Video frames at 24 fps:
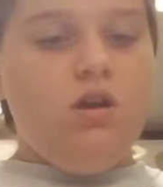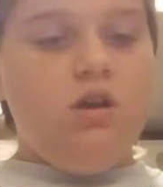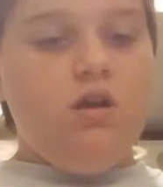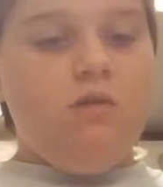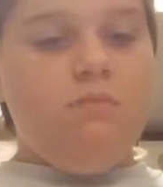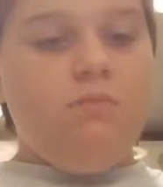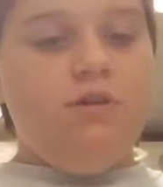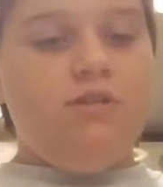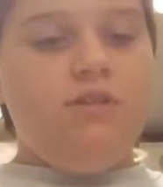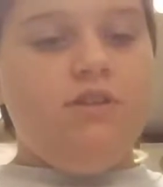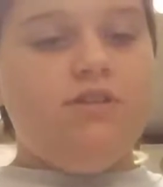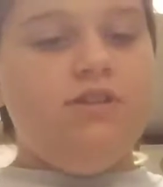
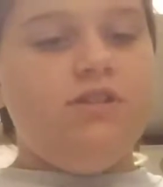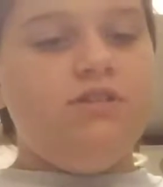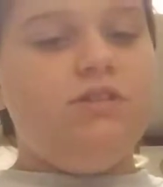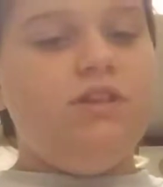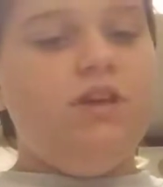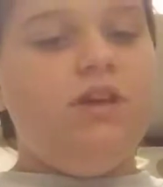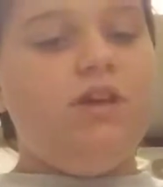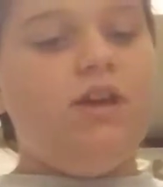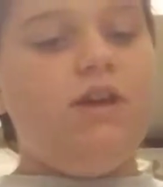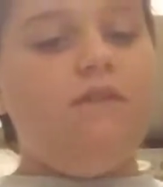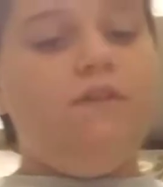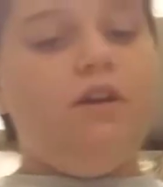But this is
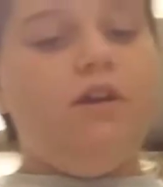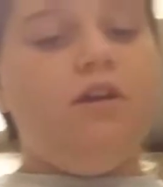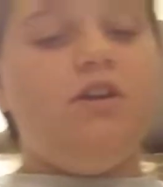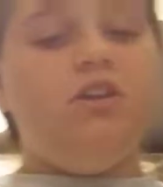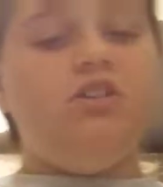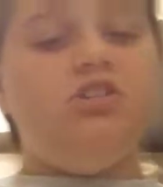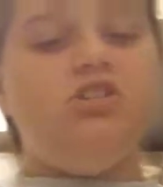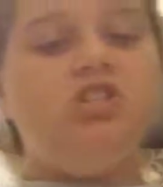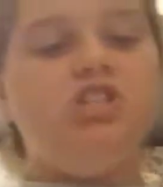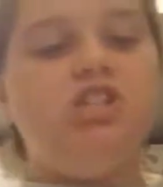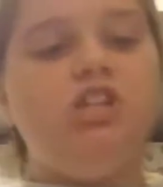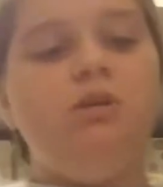like a
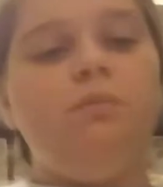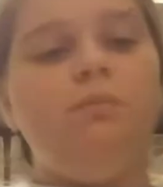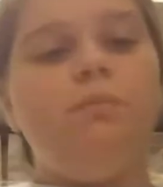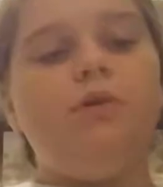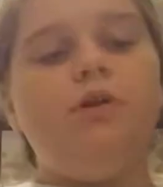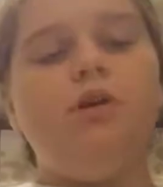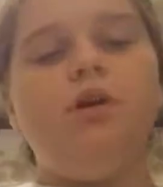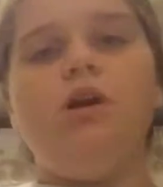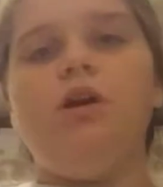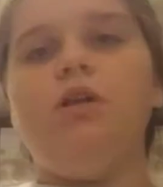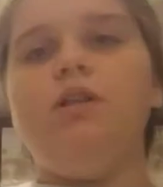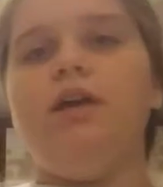very
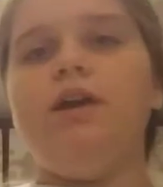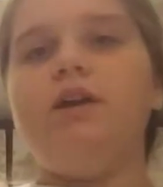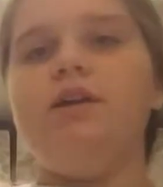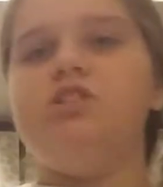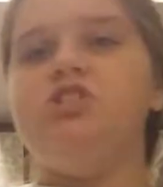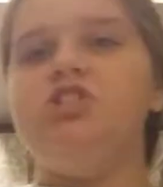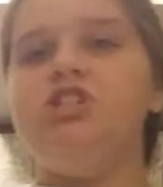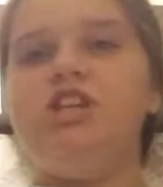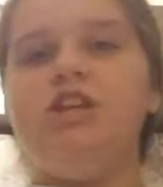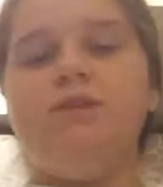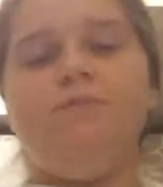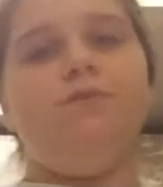
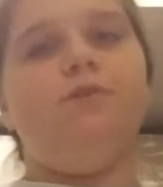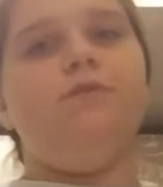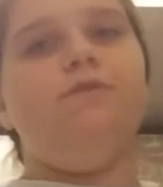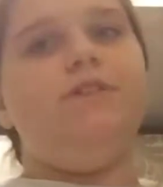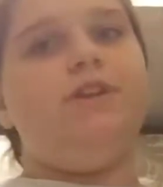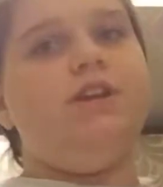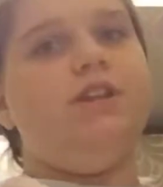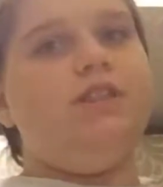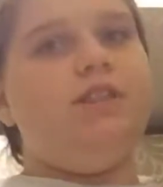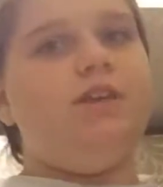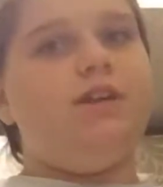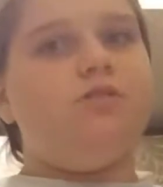cheaper
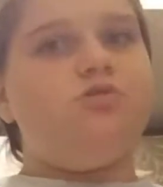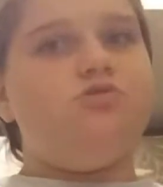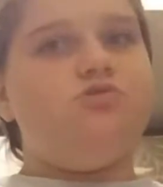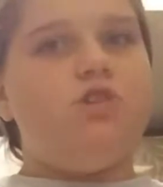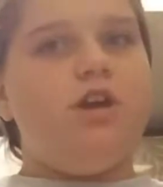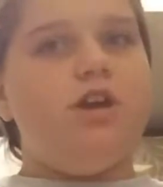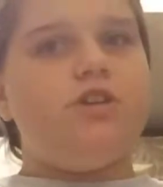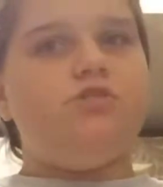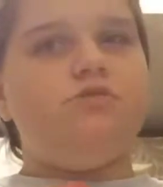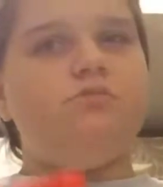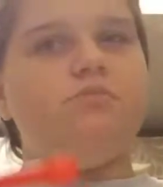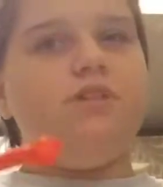vanilla
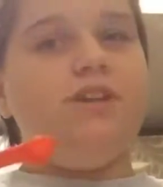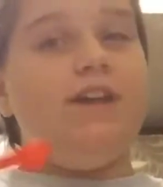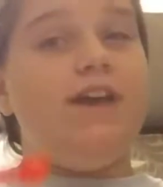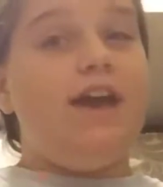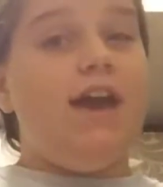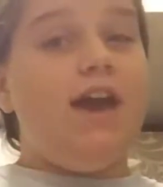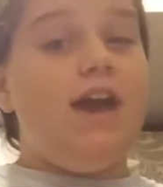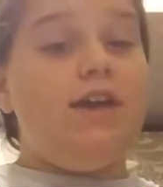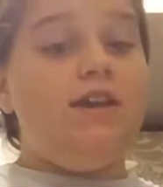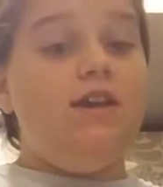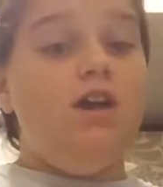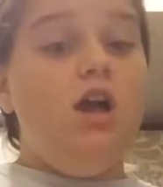extract, so I'm going to
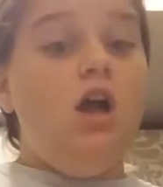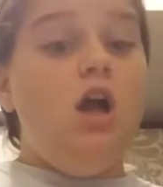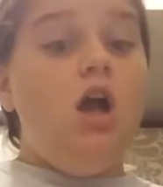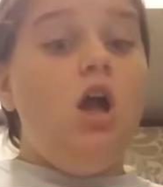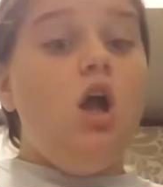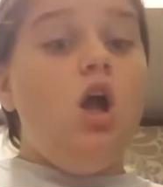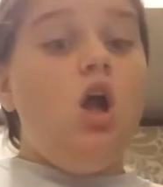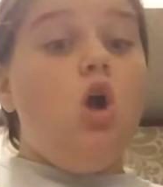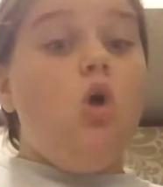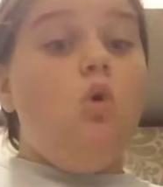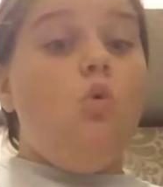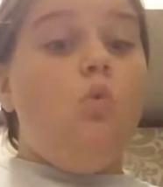add
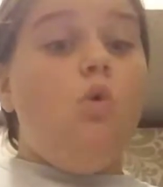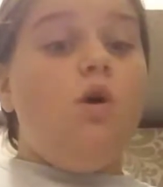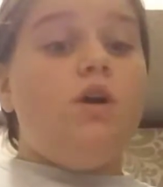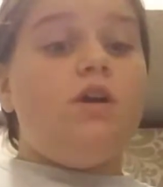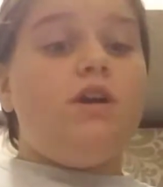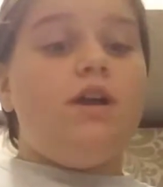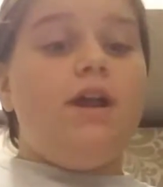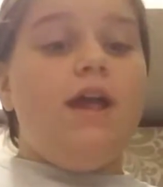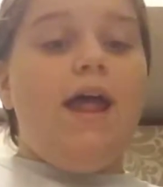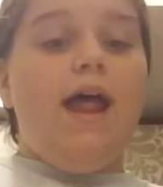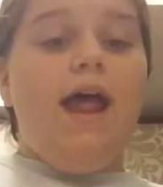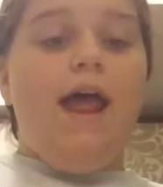
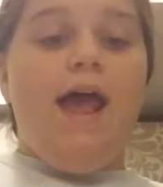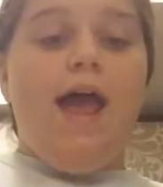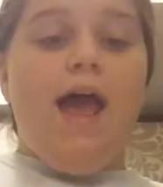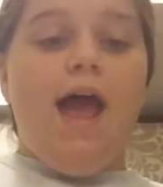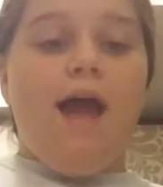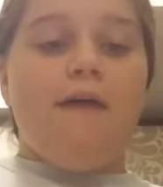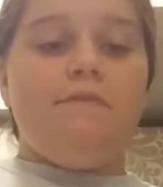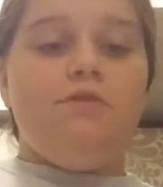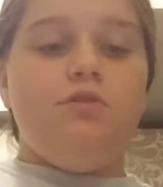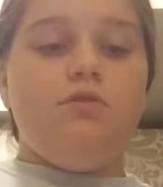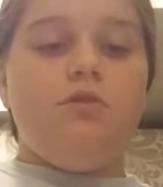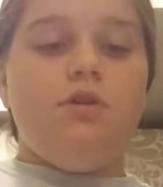
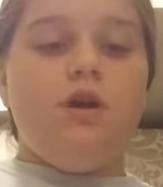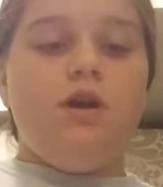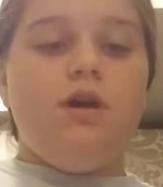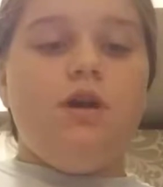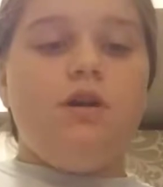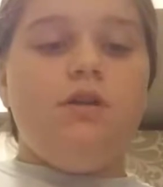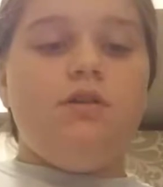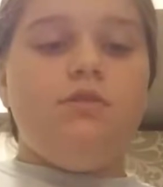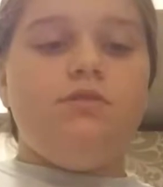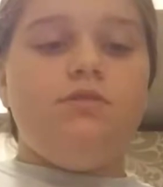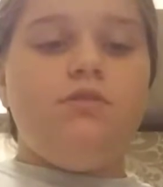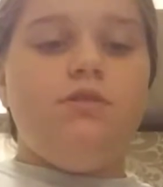1.5, you
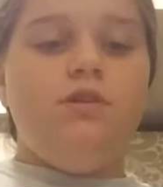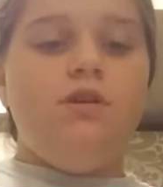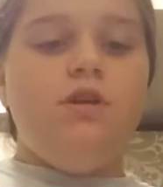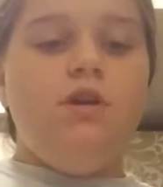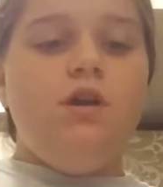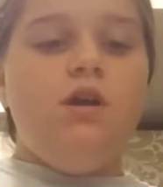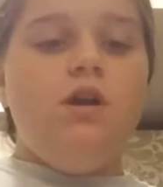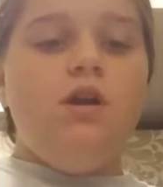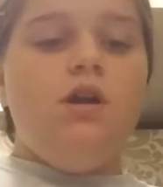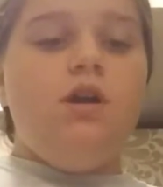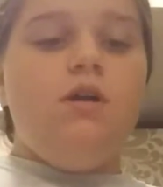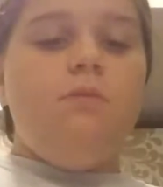guys.
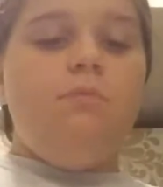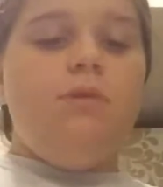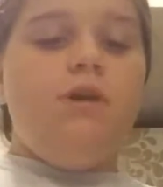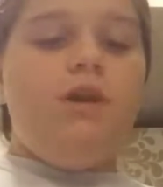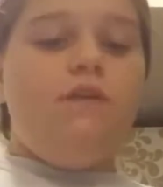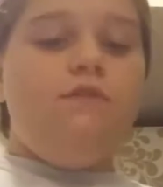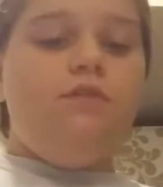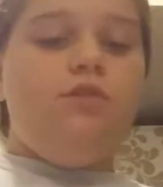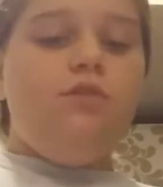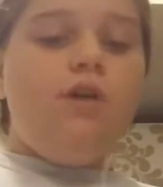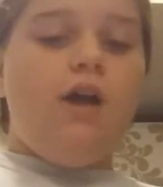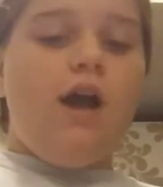But
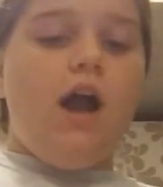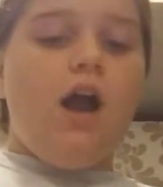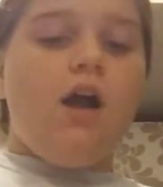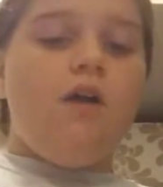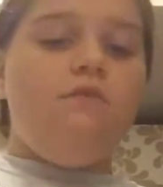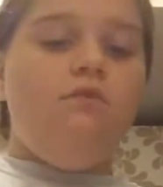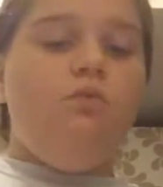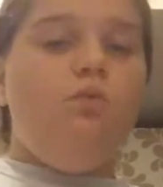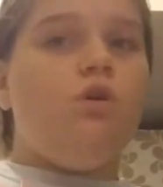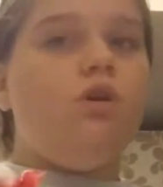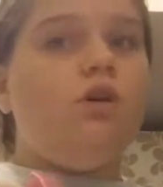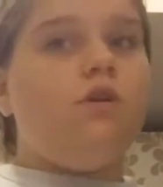if you
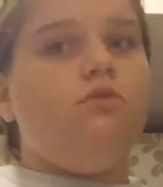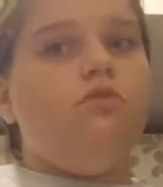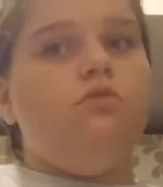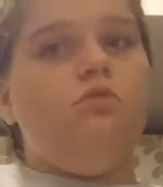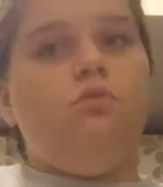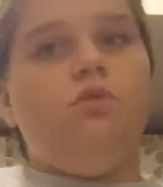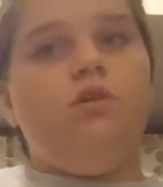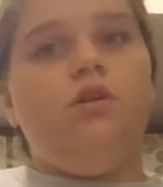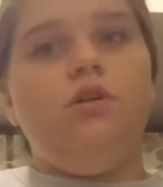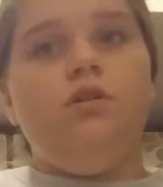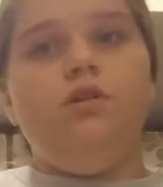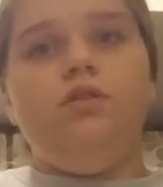have more
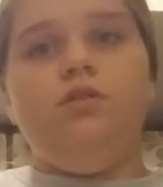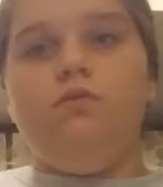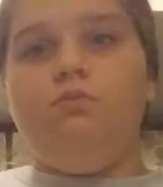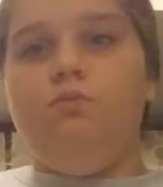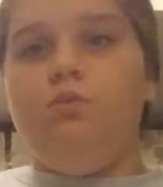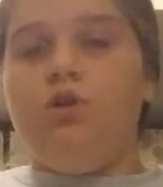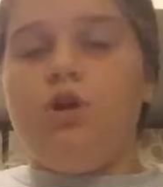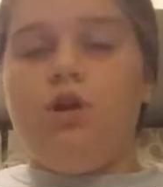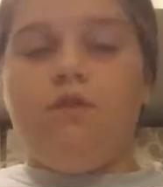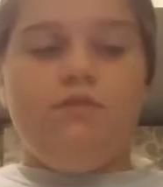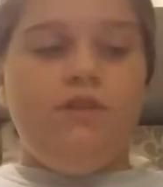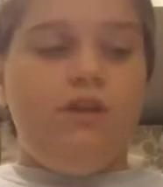of
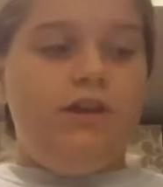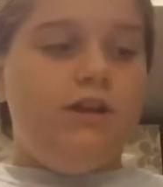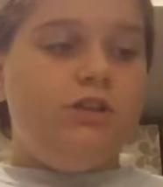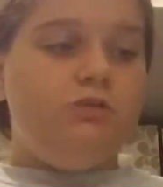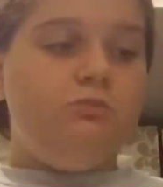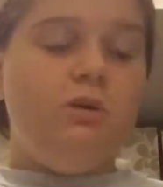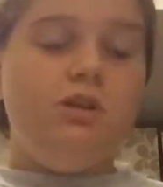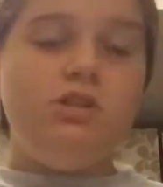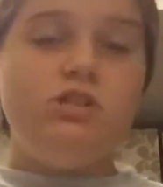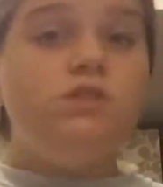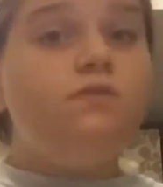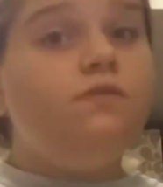the
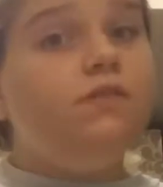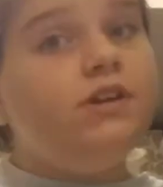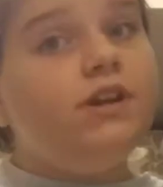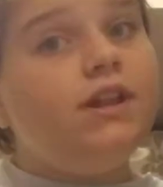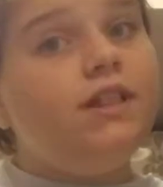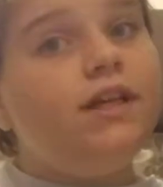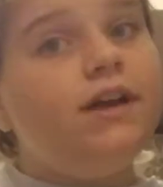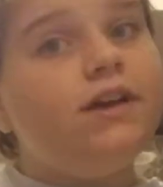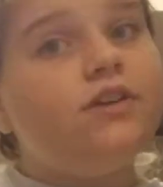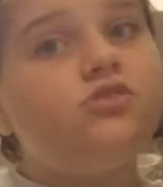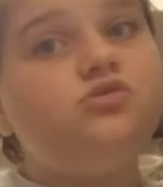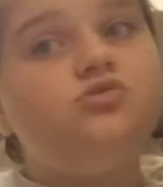expensive
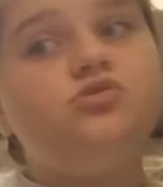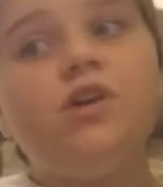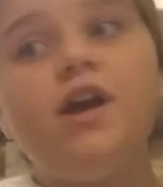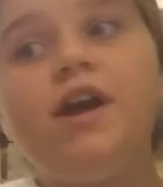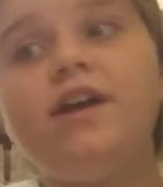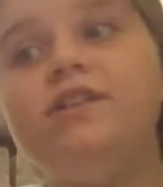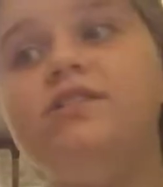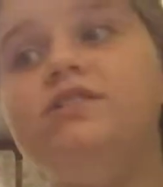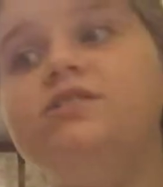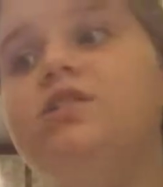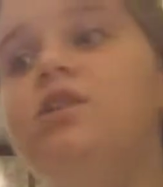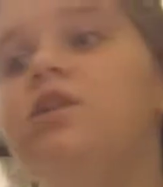vanilla
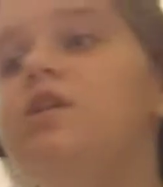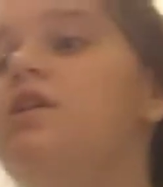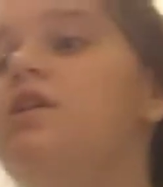extracts,